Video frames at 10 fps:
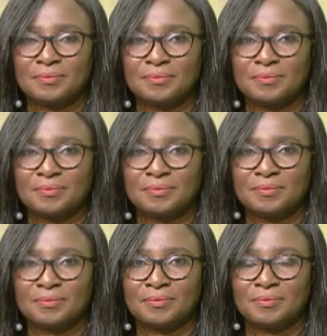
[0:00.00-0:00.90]

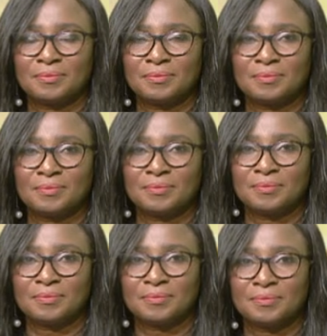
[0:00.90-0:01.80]

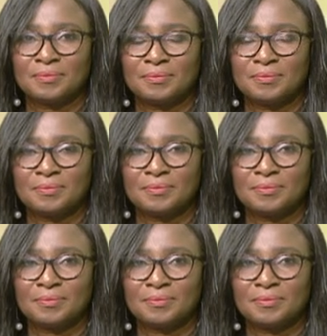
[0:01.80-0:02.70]

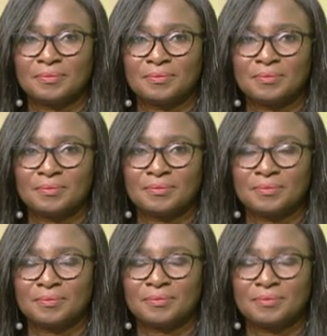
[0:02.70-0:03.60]

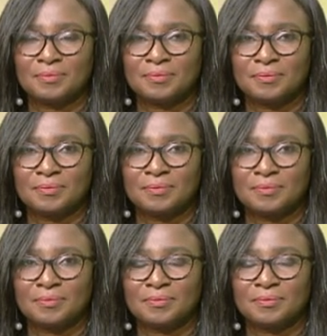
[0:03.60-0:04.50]

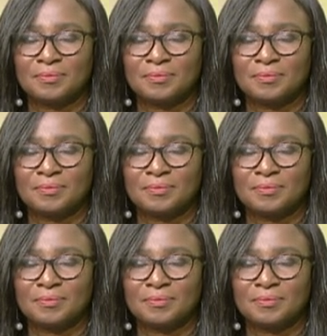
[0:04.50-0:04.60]
The person shown says nothing.